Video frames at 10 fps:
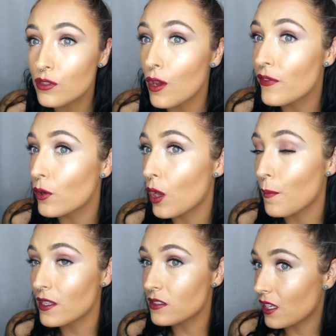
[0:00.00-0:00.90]
I feel like
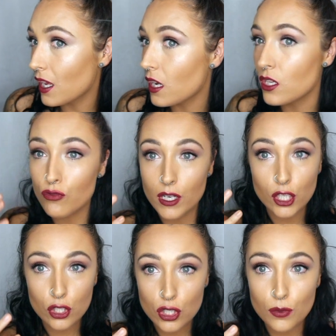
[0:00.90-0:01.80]
my skin is
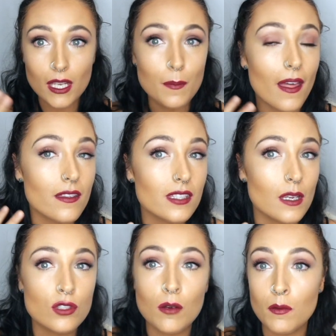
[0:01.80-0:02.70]
really dewy, but at the same
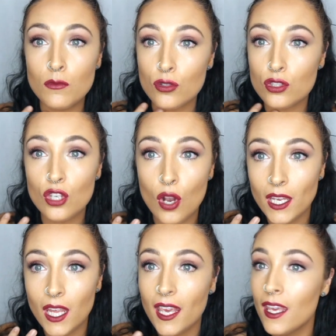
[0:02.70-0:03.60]
time I'm not
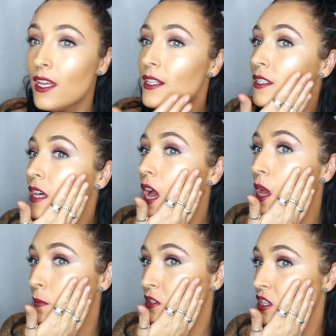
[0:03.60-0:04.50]
shiny.
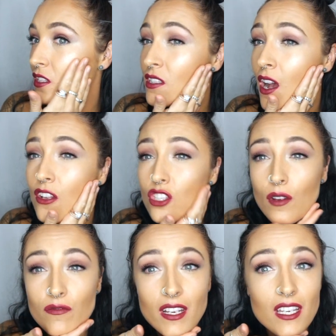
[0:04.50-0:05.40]
To the touch,
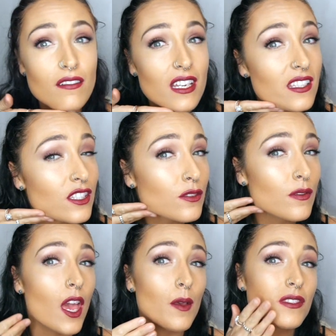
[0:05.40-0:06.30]
I'm really, really
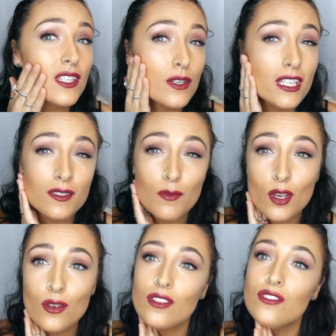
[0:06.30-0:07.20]
silky
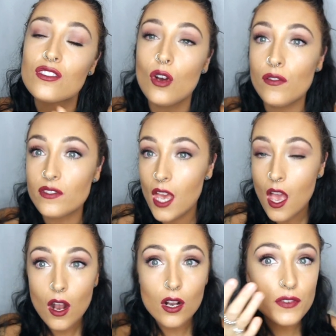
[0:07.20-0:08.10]
smooth and soft.
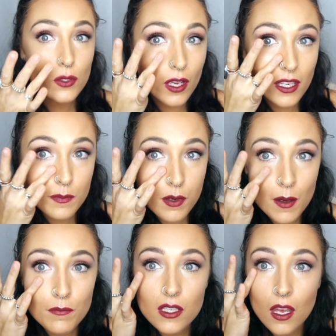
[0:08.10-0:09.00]
I feel like it's
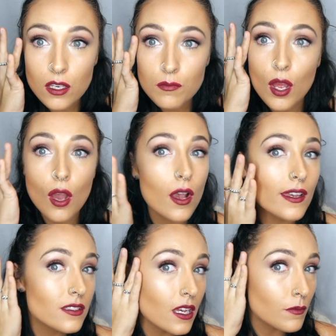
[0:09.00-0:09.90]
plumped under my
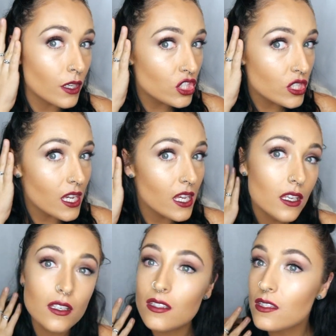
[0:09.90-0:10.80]
eyes and my
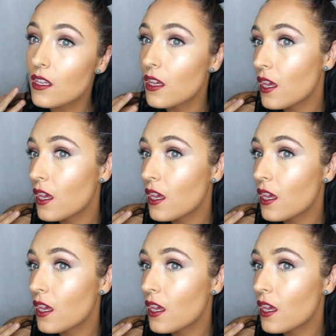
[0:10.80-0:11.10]
cheeks.